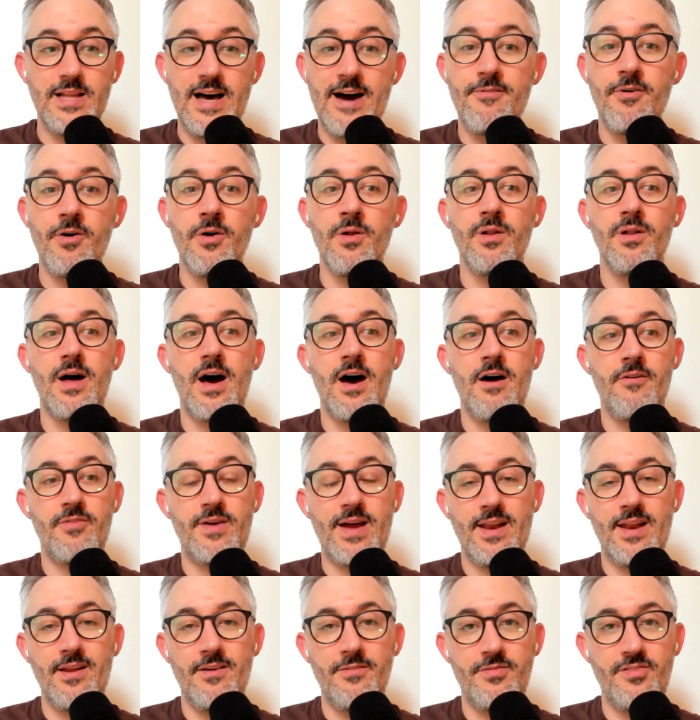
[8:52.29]
level of
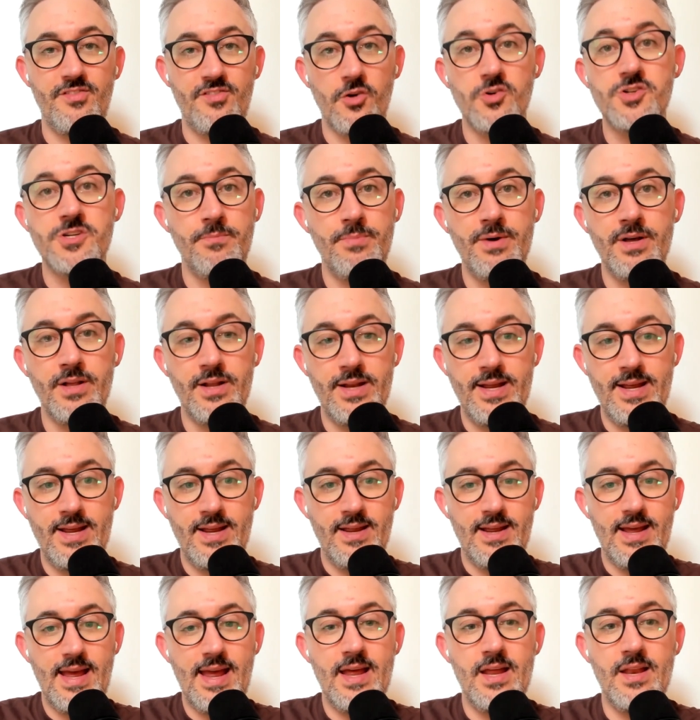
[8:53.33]
kind of
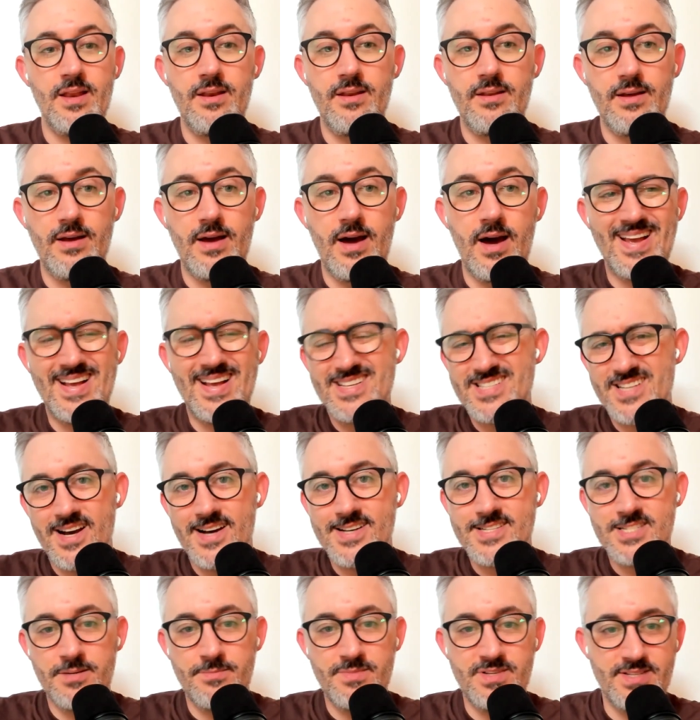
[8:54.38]
searchability and I guess
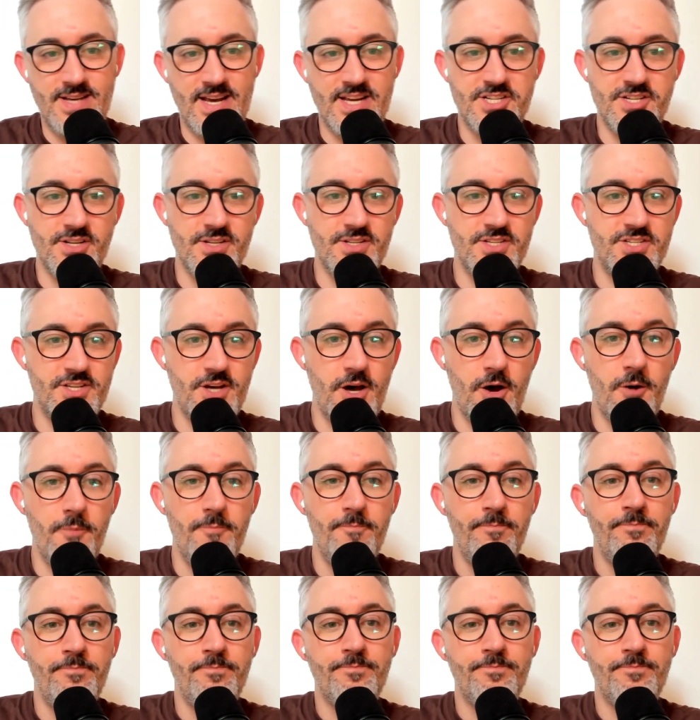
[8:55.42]
customization. So